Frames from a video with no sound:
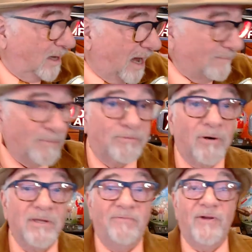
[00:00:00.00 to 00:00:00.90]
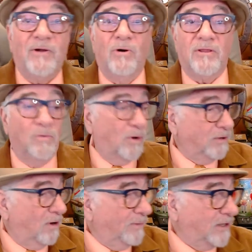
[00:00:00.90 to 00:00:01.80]
I'm a prolific author. What do
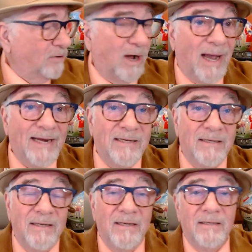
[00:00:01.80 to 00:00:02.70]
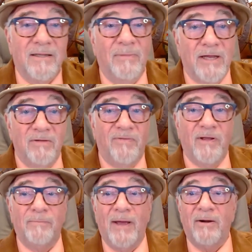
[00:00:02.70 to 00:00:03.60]
you want me to do? Hide it to make you
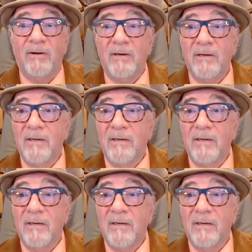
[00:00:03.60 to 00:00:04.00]
feel better?